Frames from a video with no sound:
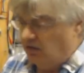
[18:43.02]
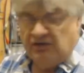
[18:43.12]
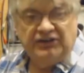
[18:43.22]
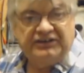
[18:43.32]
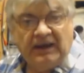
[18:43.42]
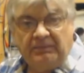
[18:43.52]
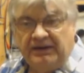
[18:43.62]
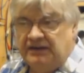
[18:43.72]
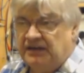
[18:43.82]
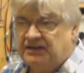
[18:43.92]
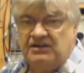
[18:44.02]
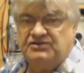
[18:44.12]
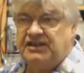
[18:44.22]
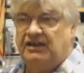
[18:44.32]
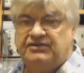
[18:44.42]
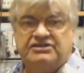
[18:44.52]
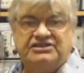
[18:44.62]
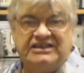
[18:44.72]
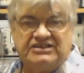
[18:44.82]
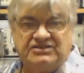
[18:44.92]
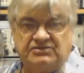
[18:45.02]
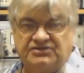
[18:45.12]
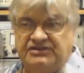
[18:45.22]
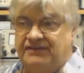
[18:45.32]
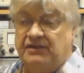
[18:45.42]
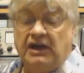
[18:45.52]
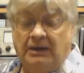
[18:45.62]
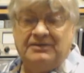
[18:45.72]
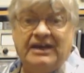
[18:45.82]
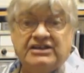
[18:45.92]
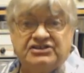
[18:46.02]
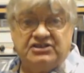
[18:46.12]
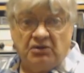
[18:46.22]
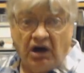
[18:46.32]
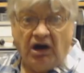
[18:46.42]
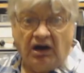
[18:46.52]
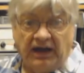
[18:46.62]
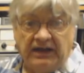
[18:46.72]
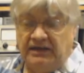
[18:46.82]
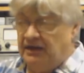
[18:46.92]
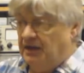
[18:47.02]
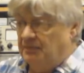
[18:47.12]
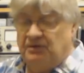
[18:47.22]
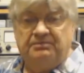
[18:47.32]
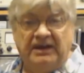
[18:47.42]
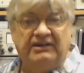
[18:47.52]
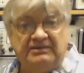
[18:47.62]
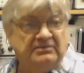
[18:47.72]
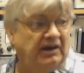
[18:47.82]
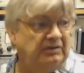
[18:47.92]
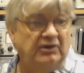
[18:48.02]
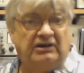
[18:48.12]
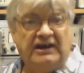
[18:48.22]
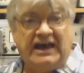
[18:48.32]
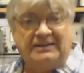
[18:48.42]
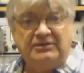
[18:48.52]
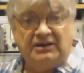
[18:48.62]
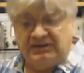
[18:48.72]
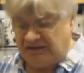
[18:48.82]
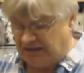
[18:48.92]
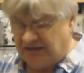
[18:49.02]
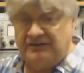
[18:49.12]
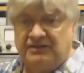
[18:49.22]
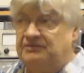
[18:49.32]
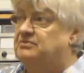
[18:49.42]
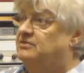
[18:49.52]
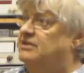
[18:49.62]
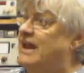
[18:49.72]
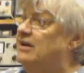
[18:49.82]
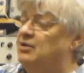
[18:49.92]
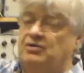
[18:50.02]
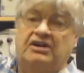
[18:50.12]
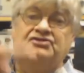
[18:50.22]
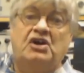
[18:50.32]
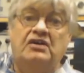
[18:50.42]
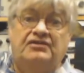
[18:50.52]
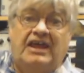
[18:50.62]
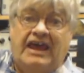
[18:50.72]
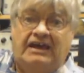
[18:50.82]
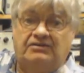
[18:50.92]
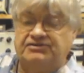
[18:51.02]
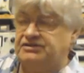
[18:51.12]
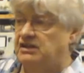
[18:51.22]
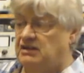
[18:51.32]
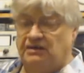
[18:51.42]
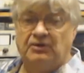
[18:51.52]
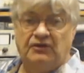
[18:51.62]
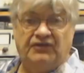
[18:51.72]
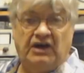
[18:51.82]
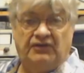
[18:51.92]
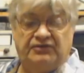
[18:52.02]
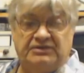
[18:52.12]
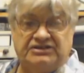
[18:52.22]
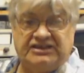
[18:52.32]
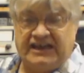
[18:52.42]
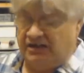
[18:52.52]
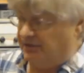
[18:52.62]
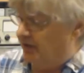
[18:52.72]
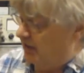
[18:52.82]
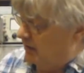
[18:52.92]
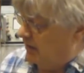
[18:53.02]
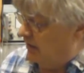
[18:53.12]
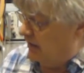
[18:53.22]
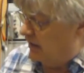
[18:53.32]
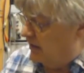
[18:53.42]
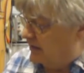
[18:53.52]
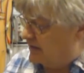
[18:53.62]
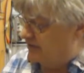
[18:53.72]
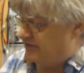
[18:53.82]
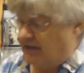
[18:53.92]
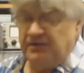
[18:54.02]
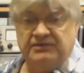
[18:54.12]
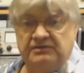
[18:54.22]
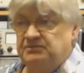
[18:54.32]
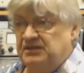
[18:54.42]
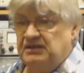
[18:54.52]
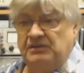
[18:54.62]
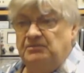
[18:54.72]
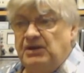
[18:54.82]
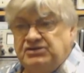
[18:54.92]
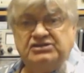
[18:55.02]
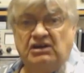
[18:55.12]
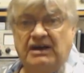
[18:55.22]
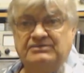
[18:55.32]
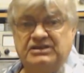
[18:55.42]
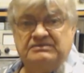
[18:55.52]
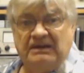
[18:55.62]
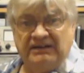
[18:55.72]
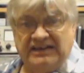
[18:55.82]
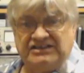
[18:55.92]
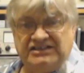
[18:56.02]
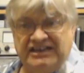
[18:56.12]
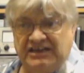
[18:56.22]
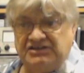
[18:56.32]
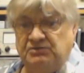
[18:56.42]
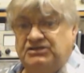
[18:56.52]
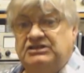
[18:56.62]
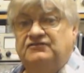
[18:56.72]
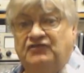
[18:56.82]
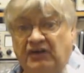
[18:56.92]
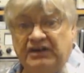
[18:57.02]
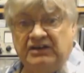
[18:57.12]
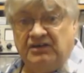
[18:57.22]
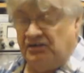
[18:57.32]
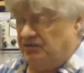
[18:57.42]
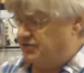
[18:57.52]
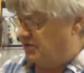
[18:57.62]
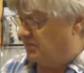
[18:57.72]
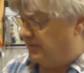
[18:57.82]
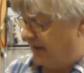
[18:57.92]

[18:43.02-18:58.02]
On the doublet, it goes down to 6 or 7. I mean, that is still high, but bear in mind where I am. You know, the aerial goes over the house. I'm not far from the town. It goes down. Most times it's about S6, which is very good on top